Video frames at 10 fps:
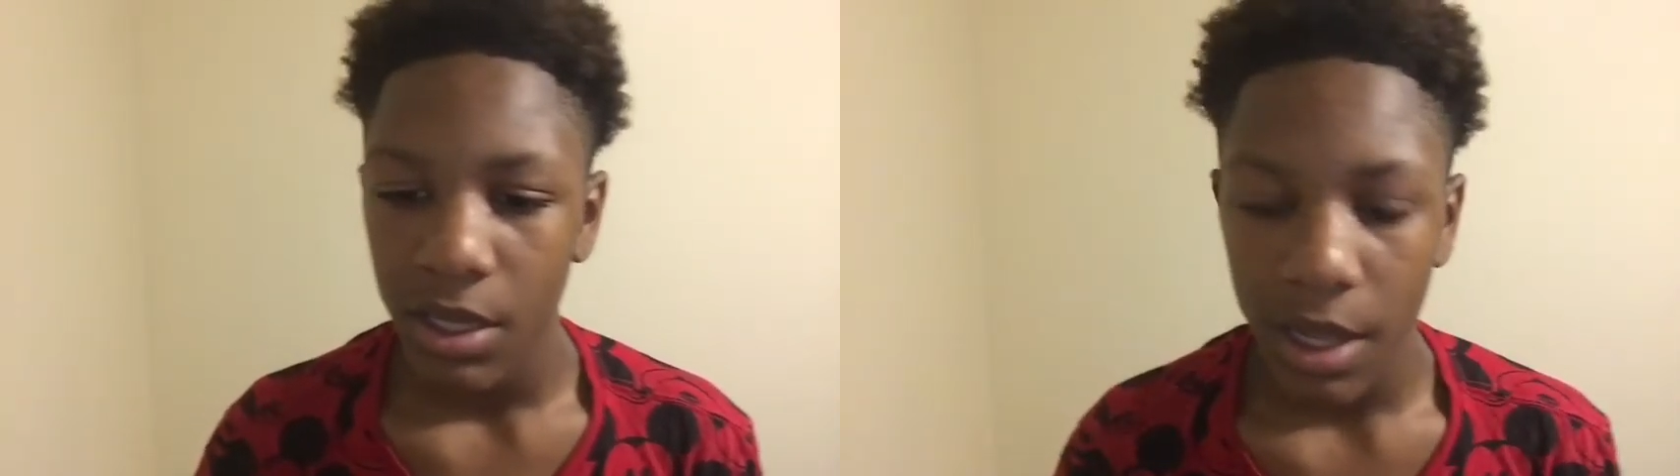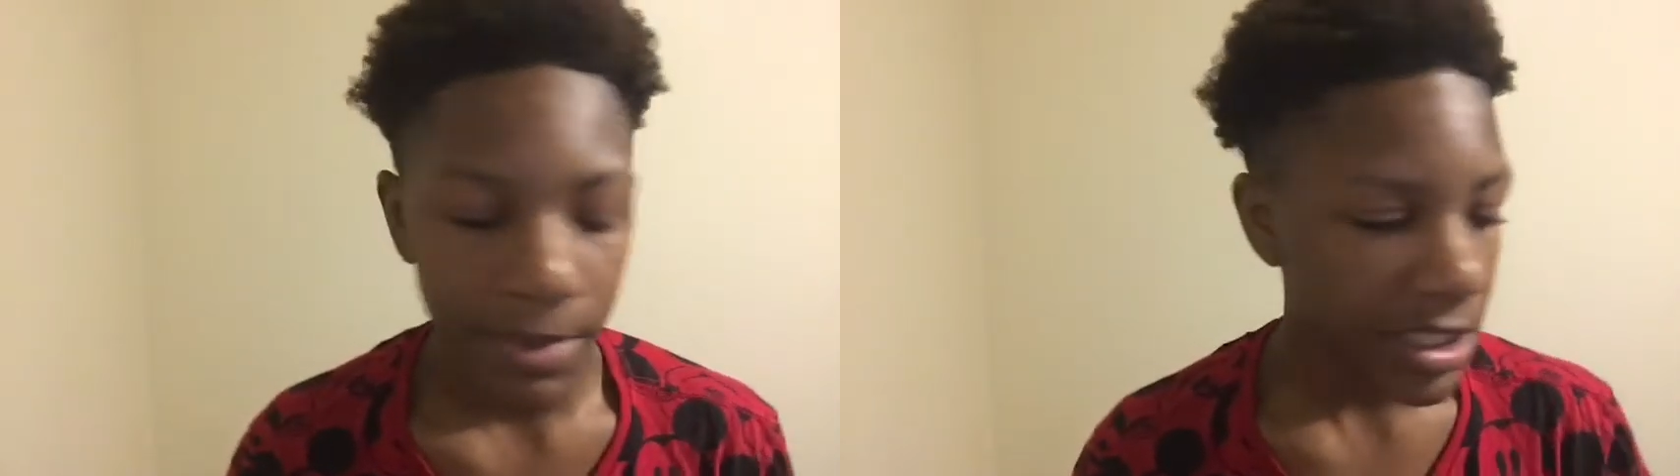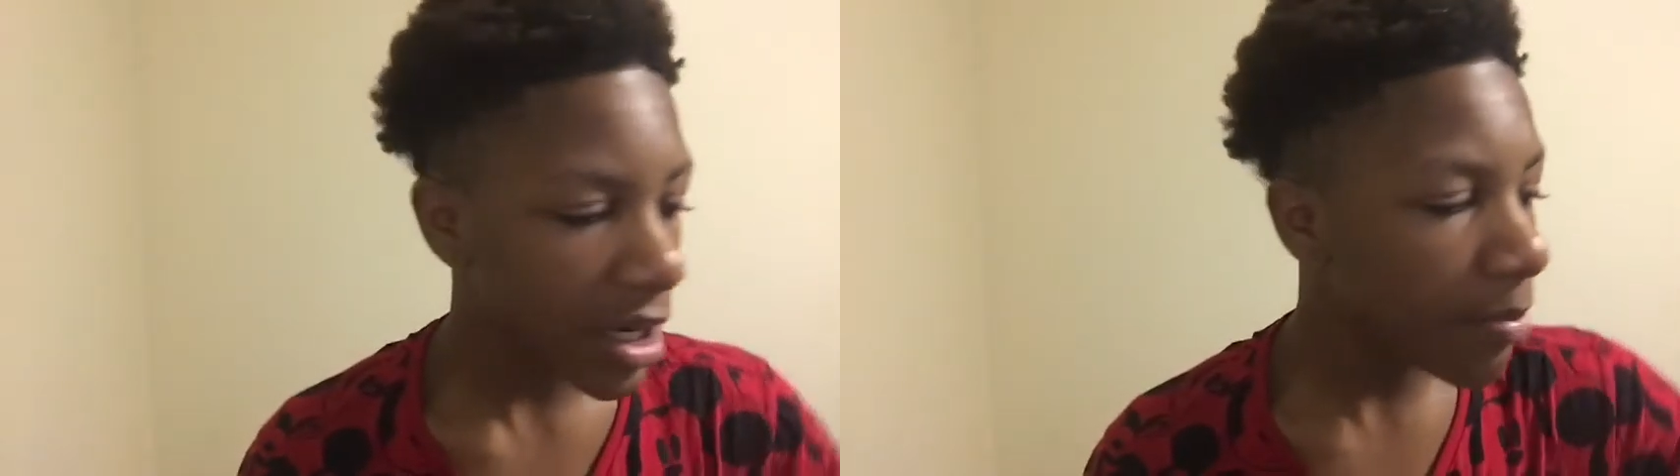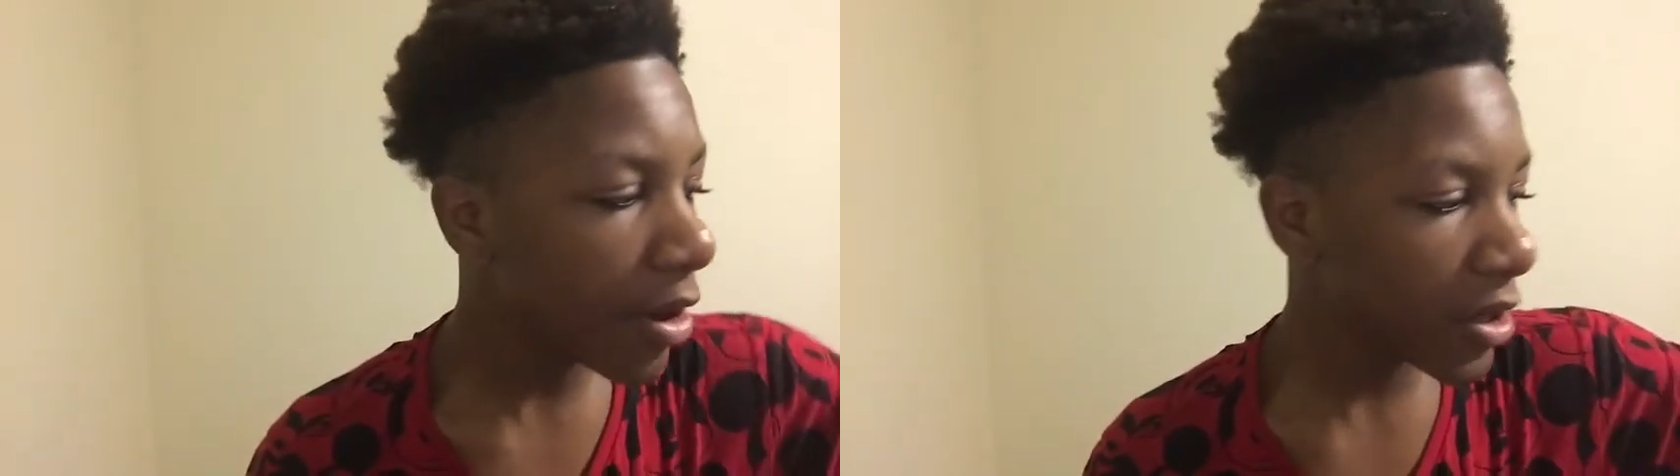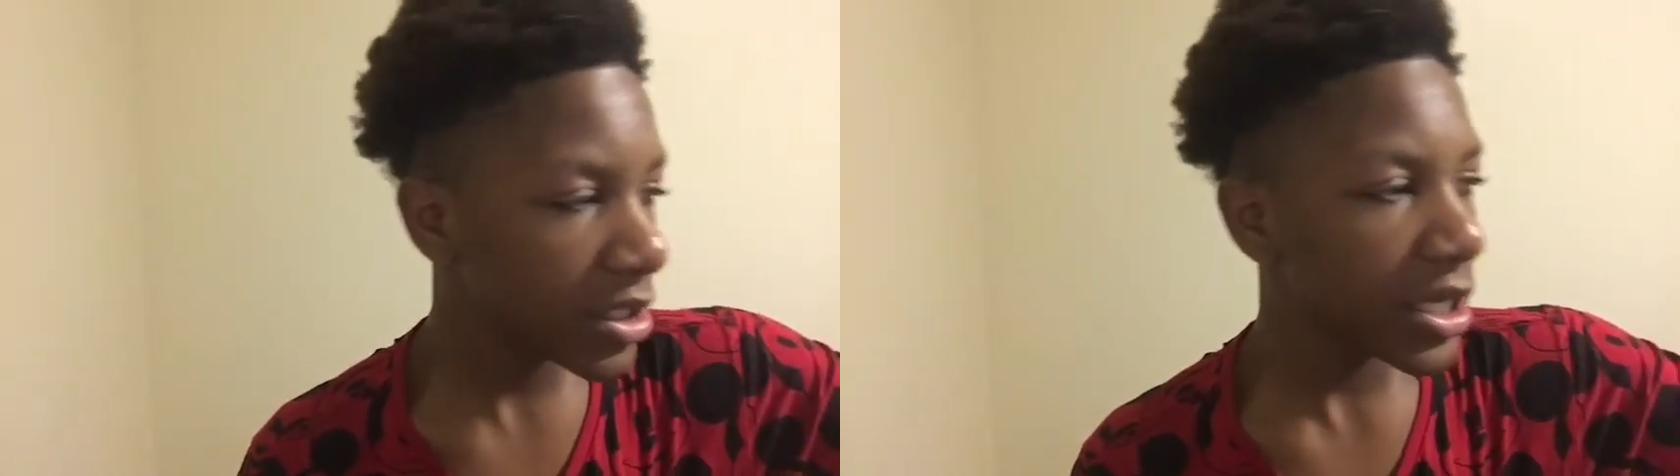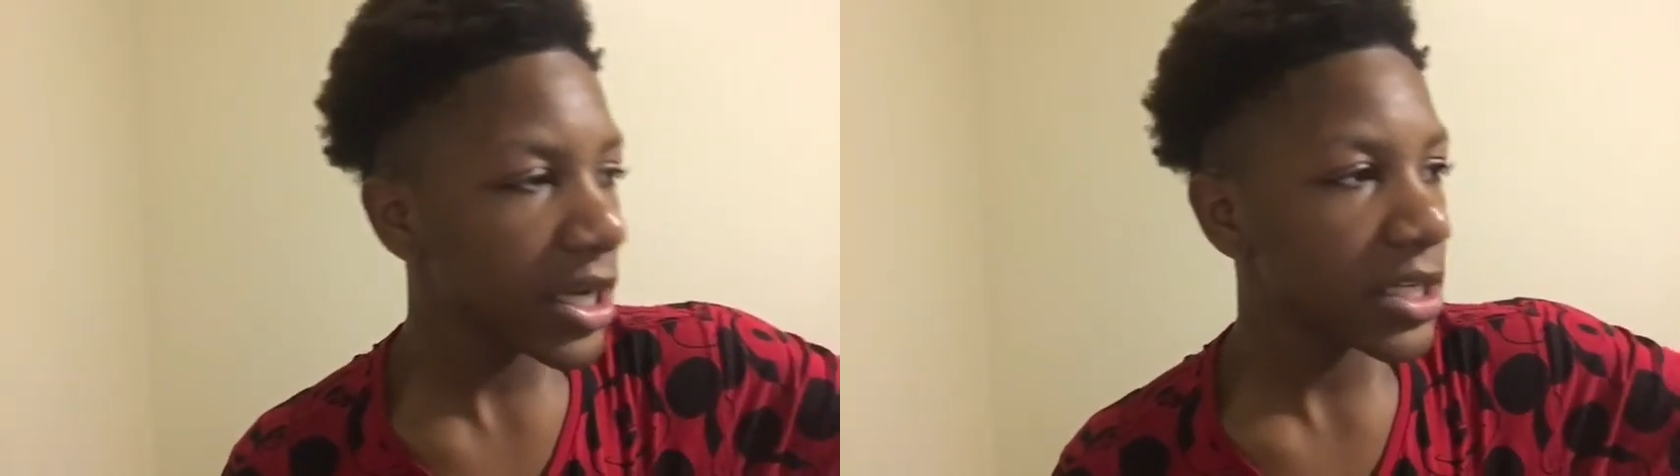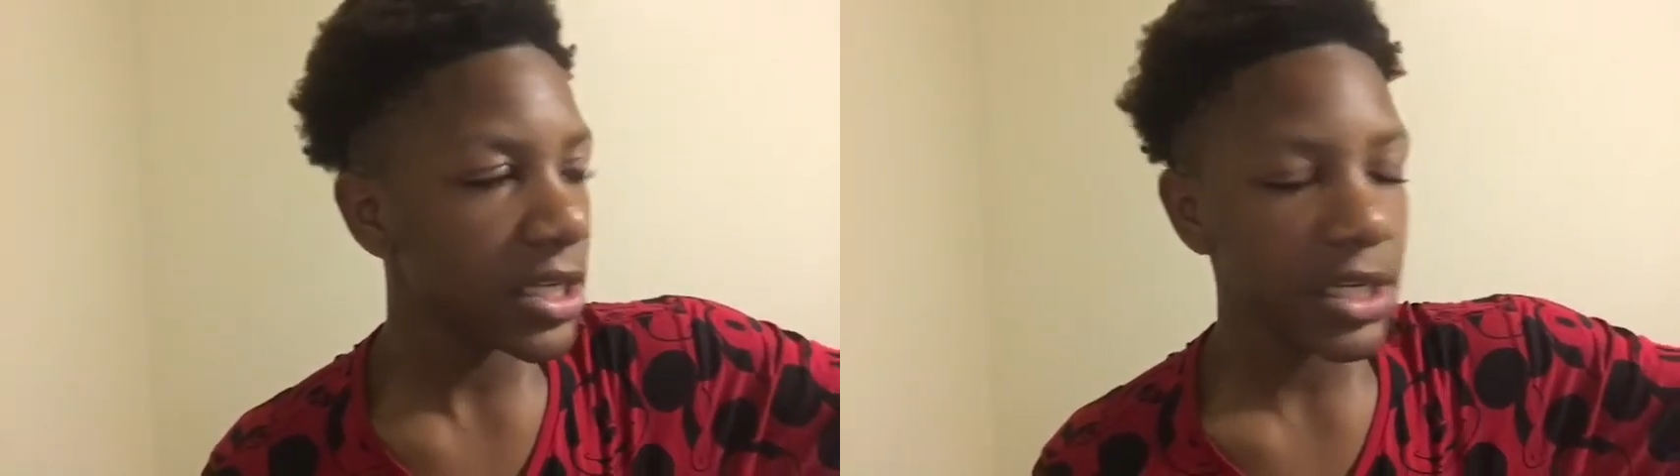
I mean, some parts it is, and